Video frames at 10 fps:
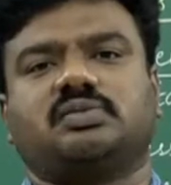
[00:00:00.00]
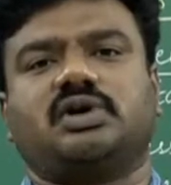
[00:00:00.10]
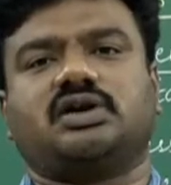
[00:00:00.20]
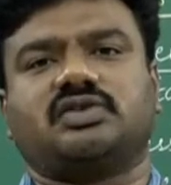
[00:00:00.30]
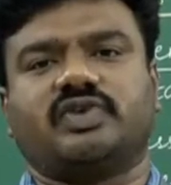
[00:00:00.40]

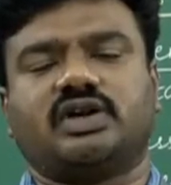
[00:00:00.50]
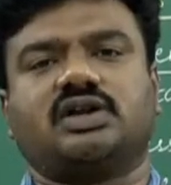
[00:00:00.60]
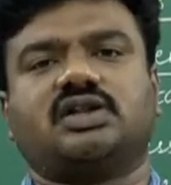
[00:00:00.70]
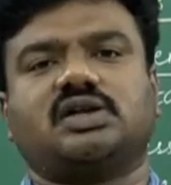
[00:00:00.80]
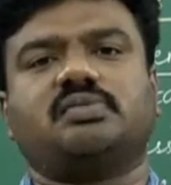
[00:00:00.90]
limit,
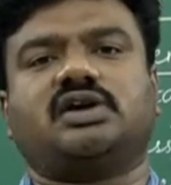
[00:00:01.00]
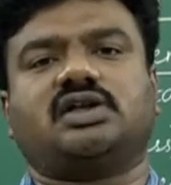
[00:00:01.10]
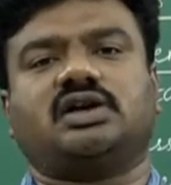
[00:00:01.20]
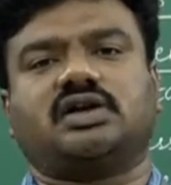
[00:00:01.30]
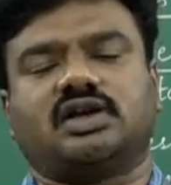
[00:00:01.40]
wherein the
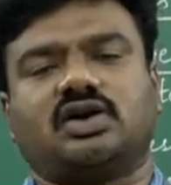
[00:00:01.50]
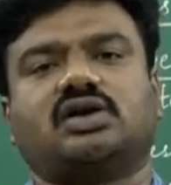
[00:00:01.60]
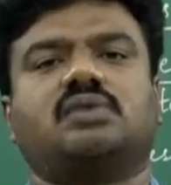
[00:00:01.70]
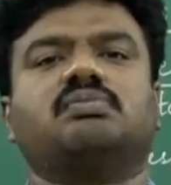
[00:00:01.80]
material cannot